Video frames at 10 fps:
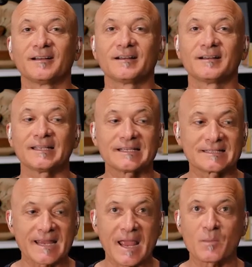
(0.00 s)
Uh,
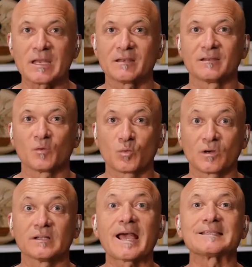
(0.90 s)
examine the
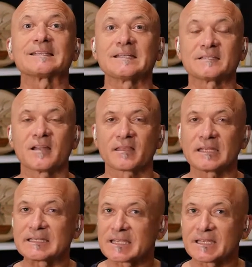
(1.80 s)
world as it is.
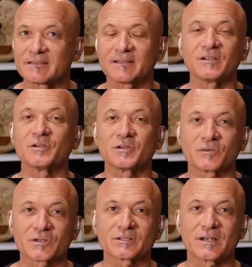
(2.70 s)
Nothing is hidden in the
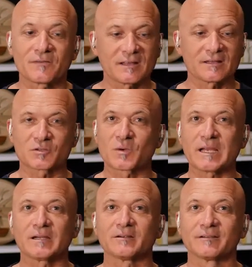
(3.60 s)
universe, everything's
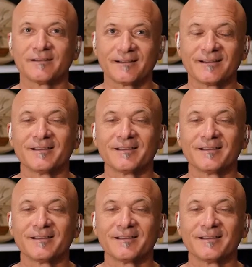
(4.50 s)
right here